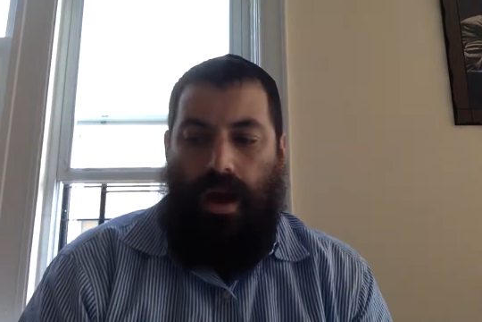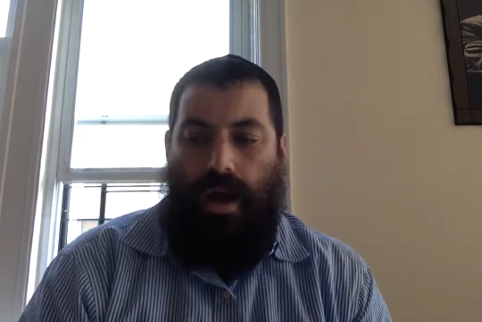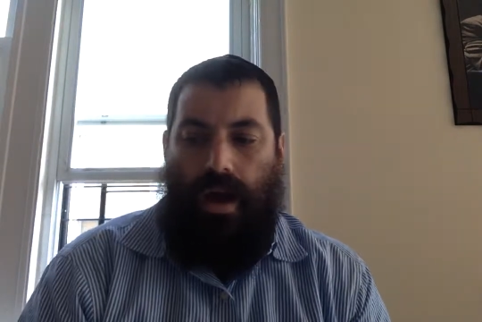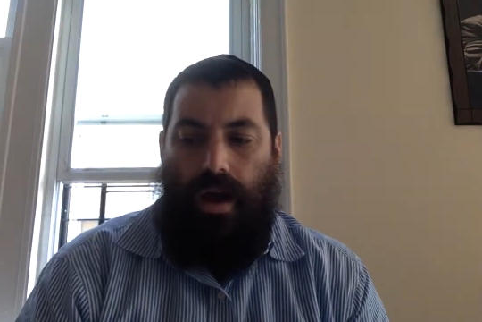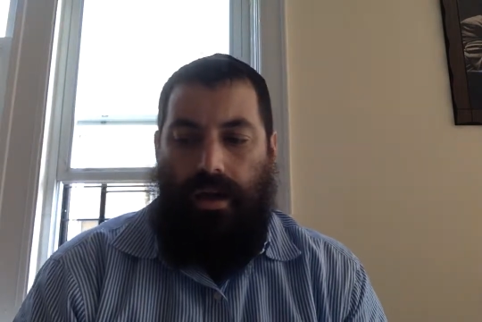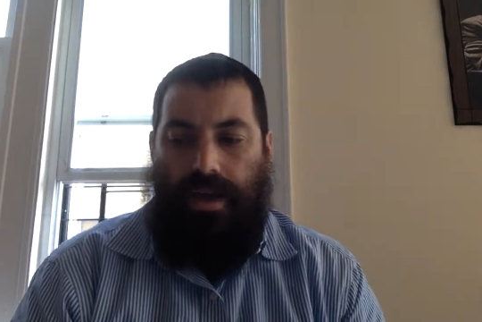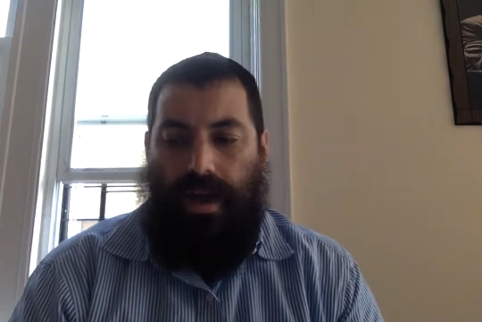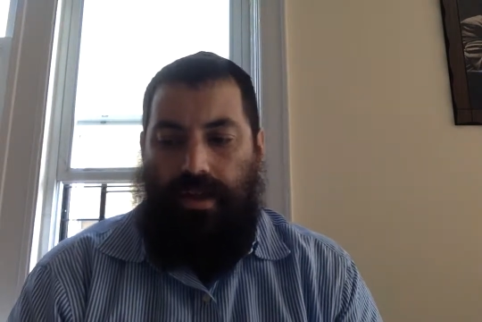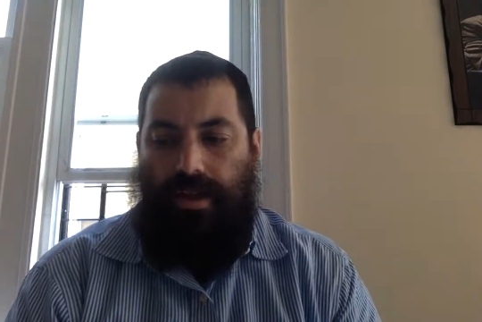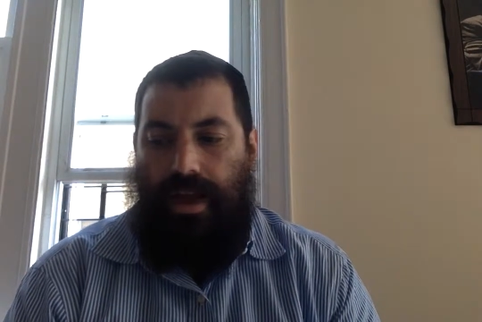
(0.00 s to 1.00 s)

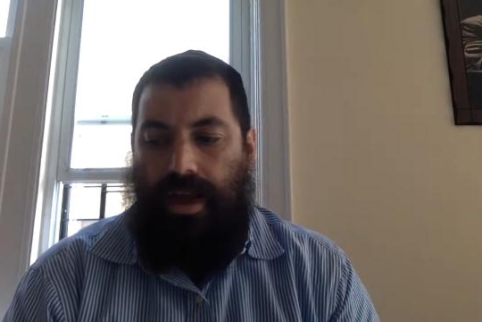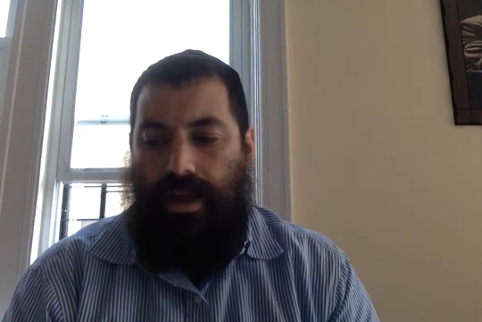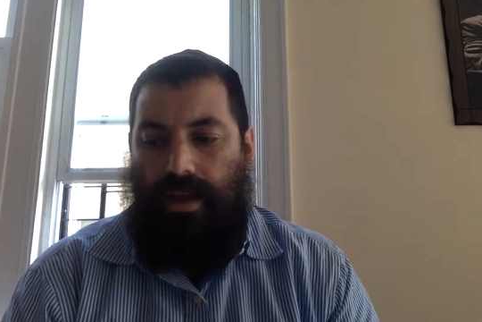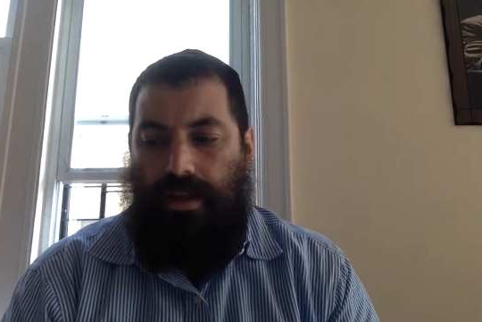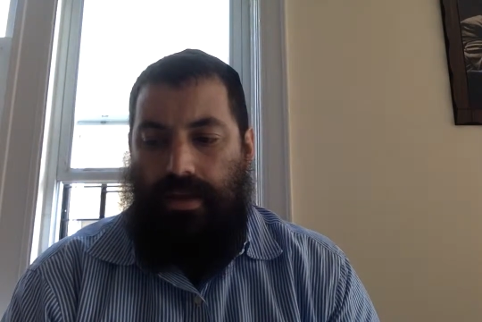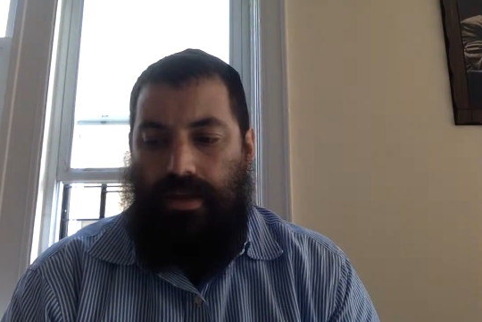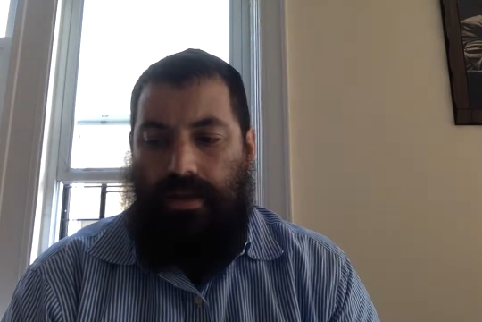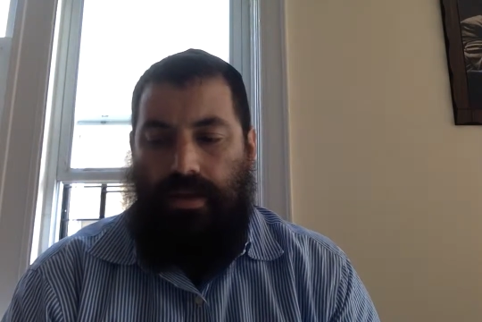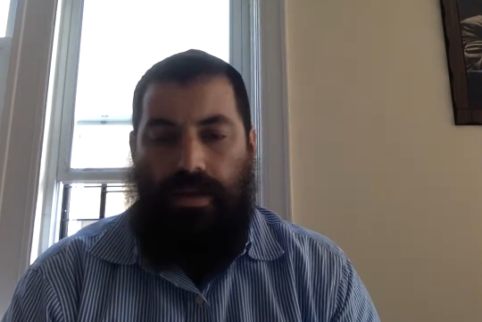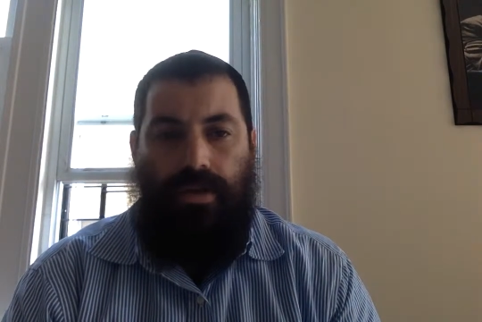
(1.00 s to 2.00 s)
test,
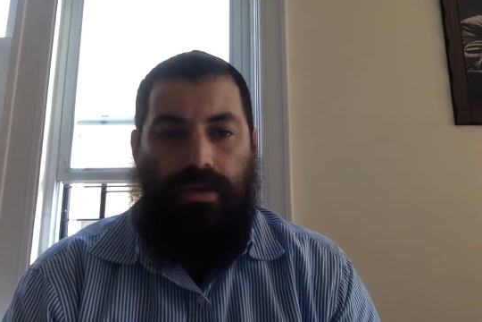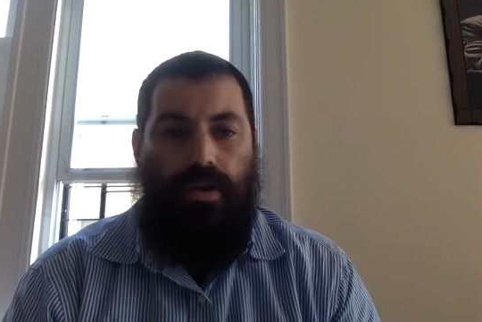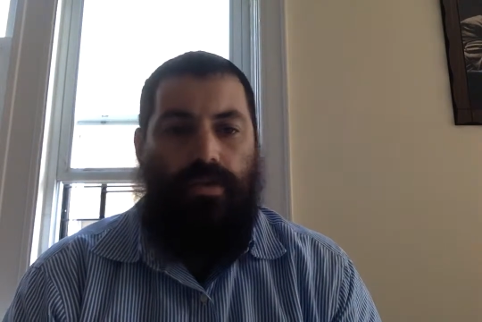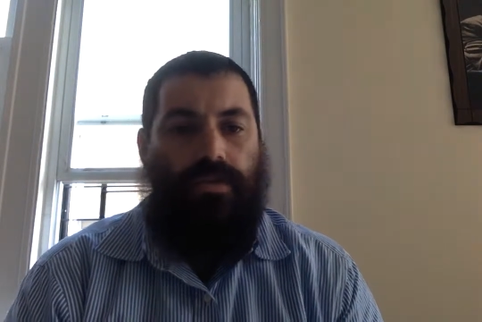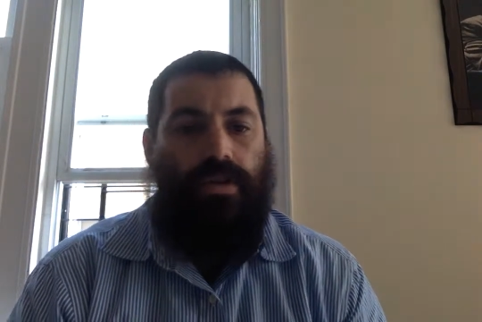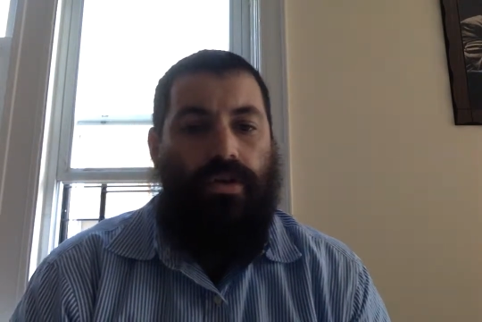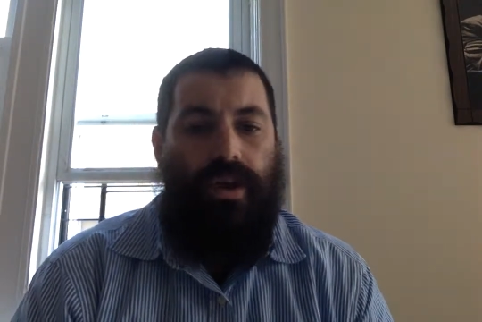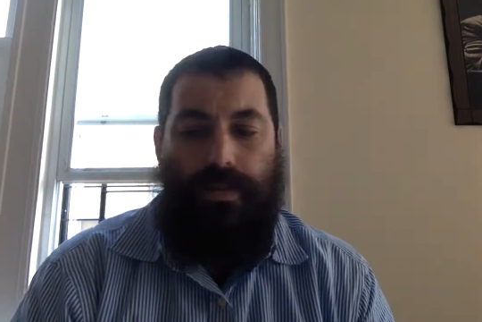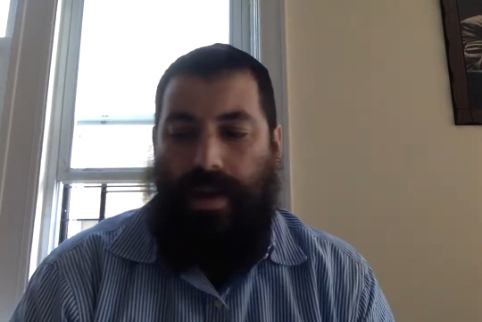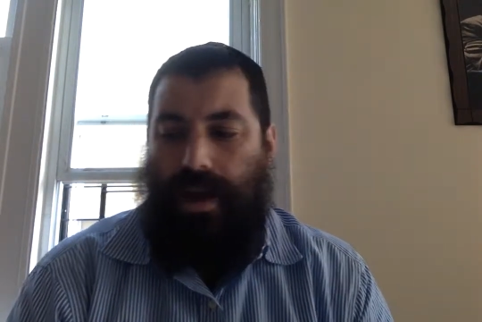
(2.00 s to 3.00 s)
and those results
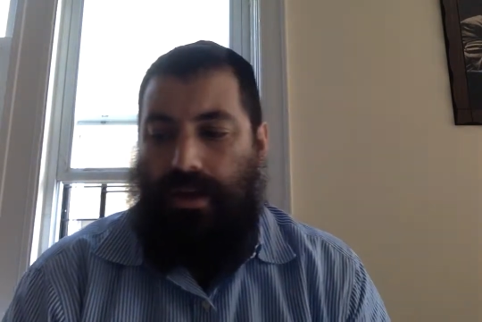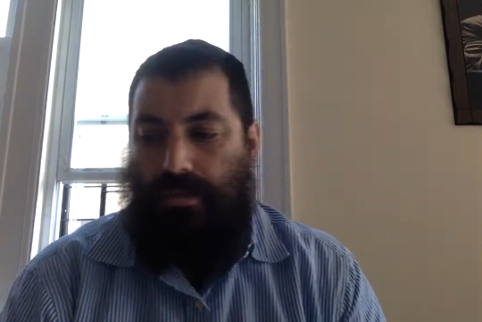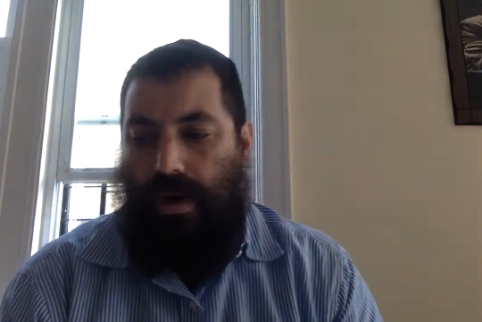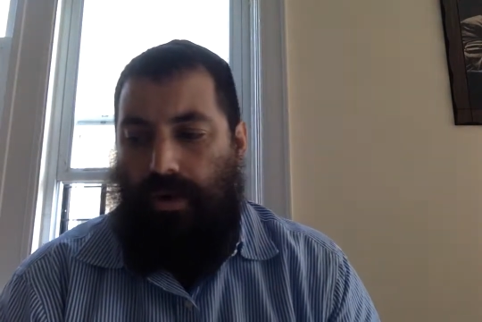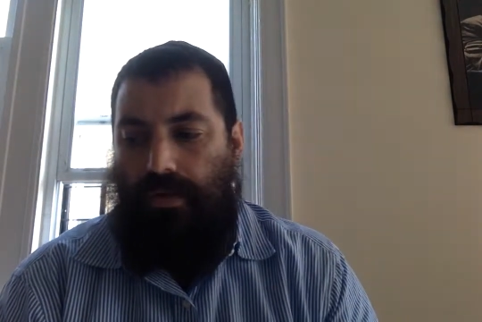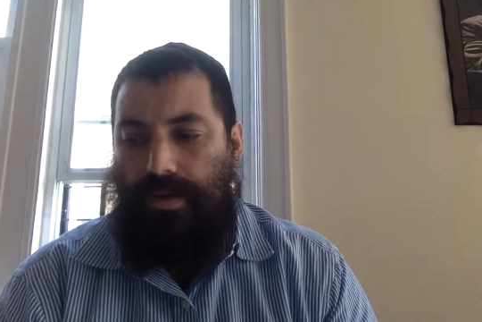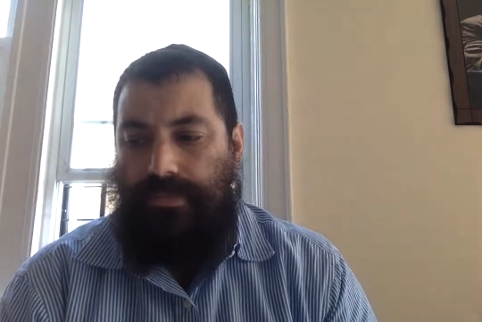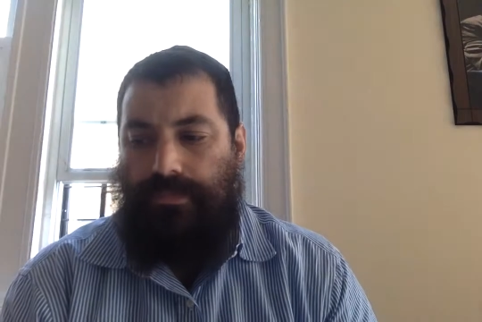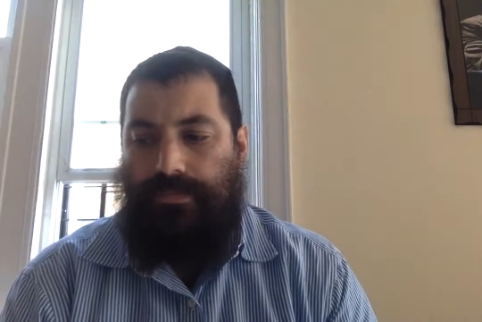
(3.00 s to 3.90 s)
came back as moderate.